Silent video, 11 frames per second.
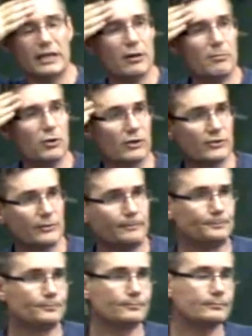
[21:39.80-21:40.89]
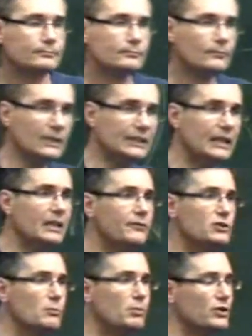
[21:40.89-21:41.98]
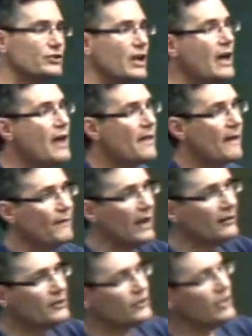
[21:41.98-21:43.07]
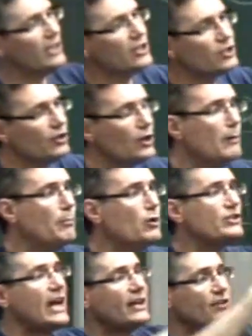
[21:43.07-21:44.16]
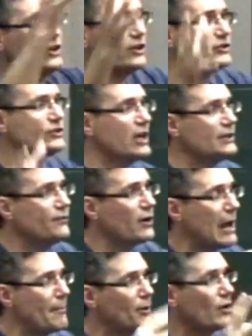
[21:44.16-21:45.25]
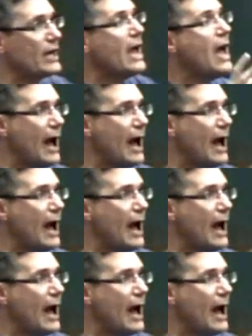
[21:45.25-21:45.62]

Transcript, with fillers: in her books, in the individual books. They found a signature that her books had a certain size vocabulary